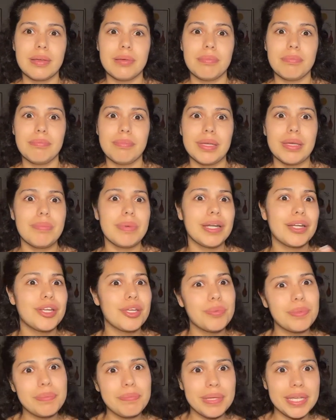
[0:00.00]
be a better
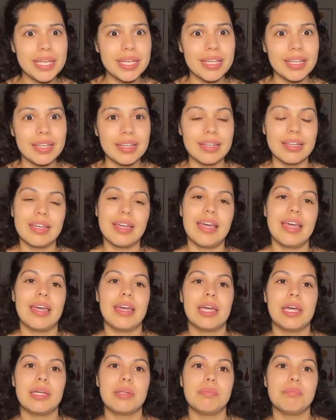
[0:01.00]
human being
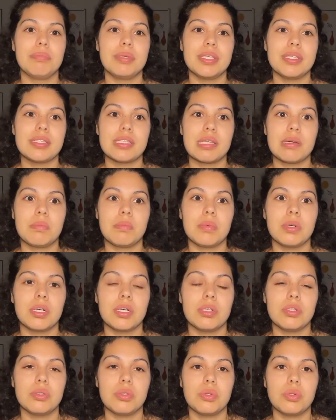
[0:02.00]
and be
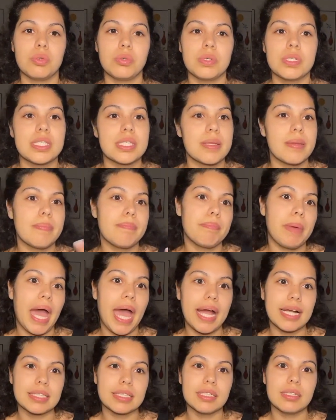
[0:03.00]
someone who is
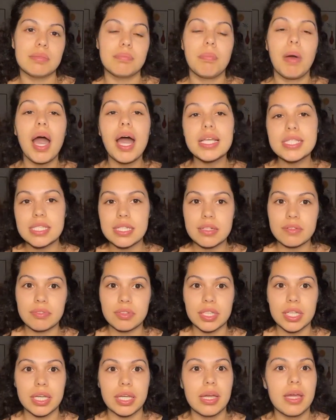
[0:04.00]
impacted
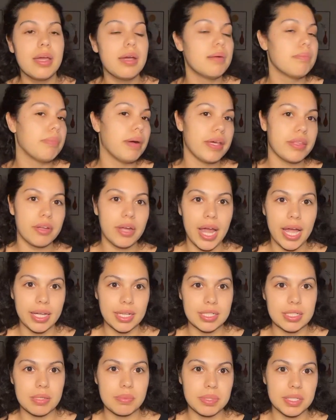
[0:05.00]
positively by their
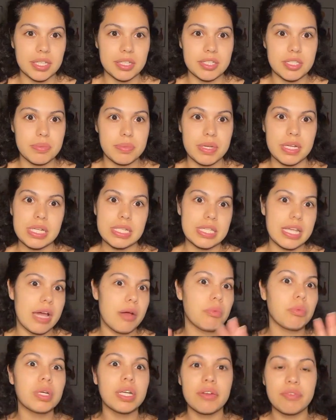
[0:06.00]
academic experience at
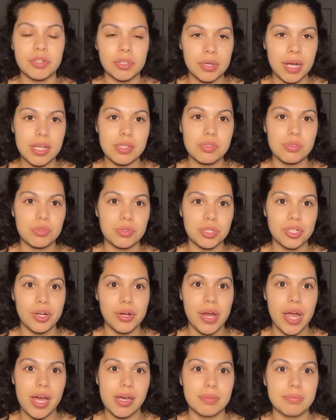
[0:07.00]
whatever grad school you're
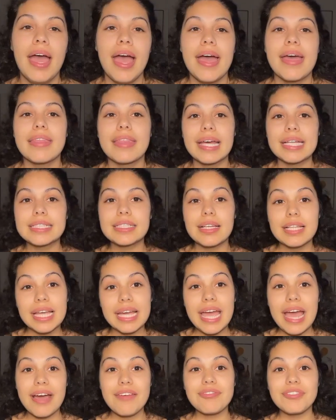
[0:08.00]
at. That's all I
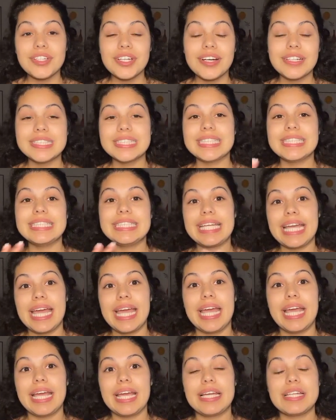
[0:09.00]
have for y'all
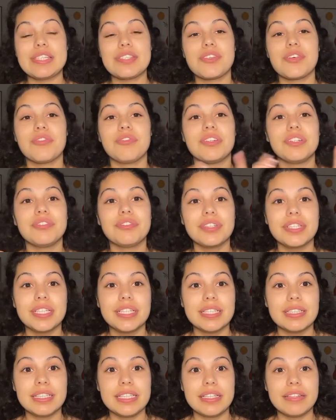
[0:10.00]
today, so feel free
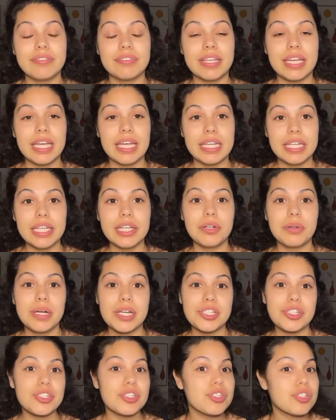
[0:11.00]
to leave any
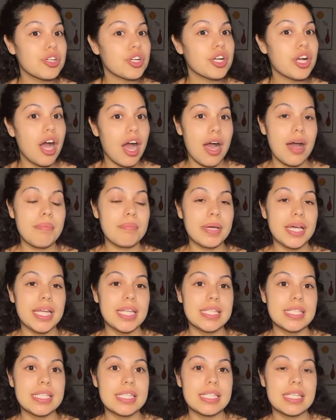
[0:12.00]
questions or
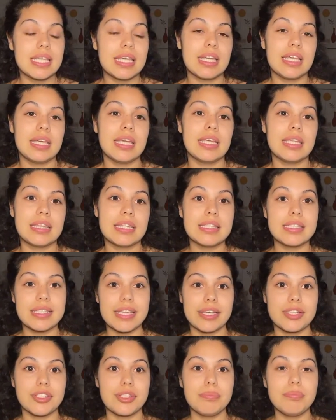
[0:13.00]
comments in the
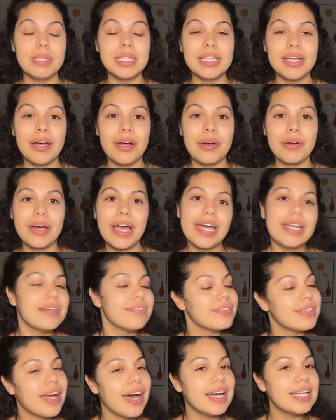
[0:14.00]
section below, and
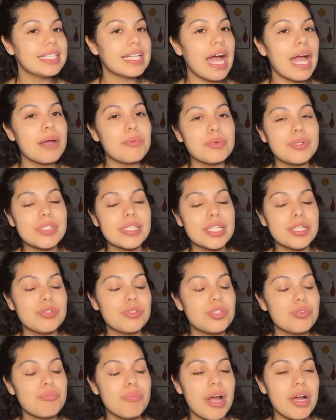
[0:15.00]
if not, I will see you
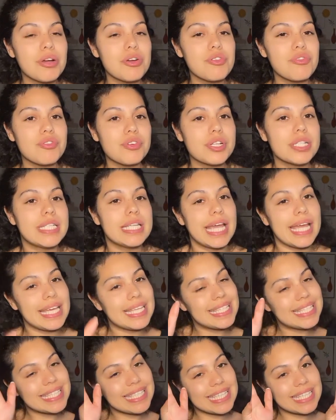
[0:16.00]
tomorrow for day
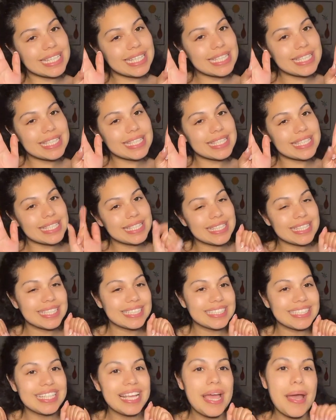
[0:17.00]
6.
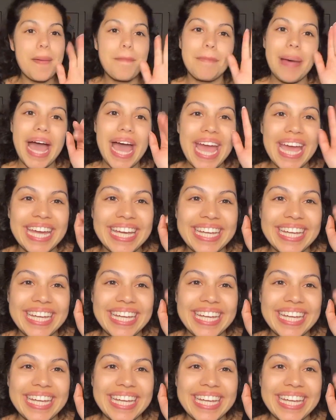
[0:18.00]
Bye.